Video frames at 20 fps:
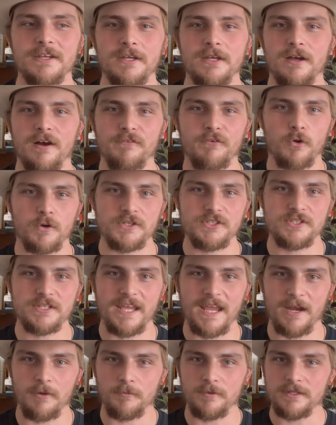Of course, you
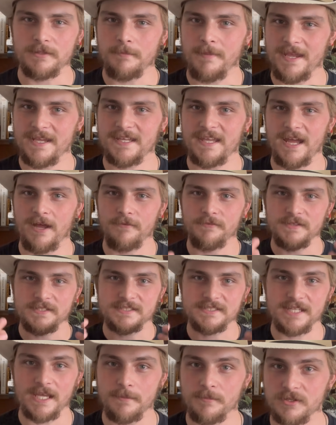can't really make out the
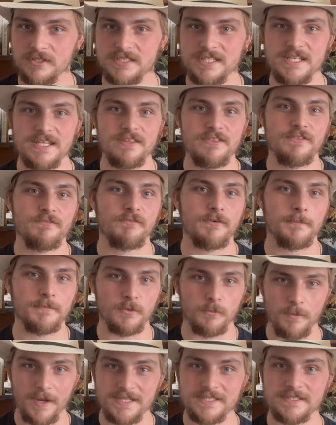saber teeth from the
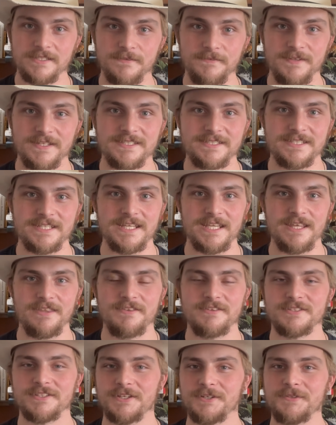rest of its teeth,
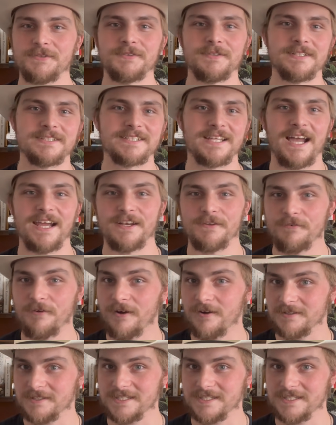so it's kind of hard to